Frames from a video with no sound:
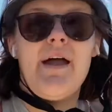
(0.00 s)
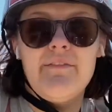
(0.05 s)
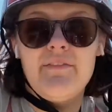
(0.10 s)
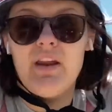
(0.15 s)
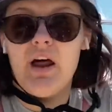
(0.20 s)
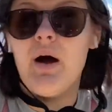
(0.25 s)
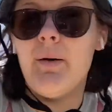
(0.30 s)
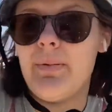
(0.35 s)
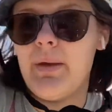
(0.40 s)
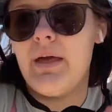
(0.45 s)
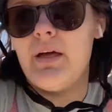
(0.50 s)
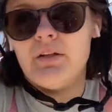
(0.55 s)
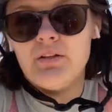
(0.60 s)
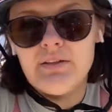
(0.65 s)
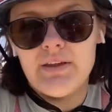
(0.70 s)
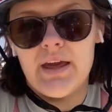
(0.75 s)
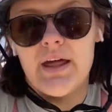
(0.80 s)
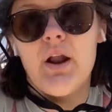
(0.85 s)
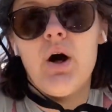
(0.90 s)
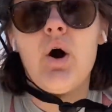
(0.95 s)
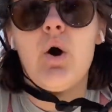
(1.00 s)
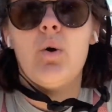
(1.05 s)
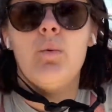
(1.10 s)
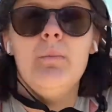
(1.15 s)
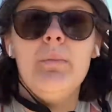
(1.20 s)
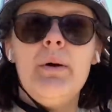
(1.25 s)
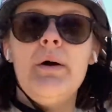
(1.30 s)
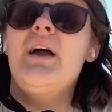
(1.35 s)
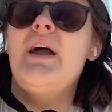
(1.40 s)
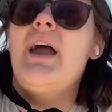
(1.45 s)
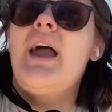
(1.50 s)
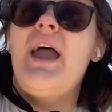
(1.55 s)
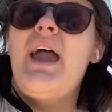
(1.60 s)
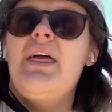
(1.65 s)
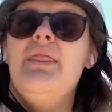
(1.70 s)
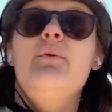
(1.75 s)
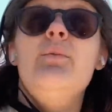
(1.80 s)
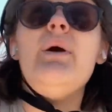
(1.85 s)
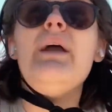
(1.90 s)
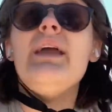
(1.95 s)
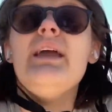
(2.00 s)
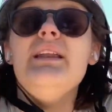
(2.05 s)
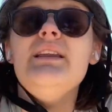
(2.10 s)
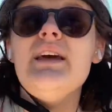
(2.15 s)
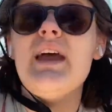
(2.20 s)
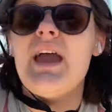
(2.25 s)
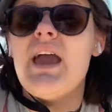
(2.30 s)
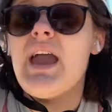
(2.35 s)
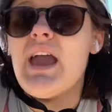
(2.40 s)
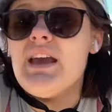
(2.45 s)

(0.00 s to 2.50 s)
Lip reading: uphill to get home, and the wind is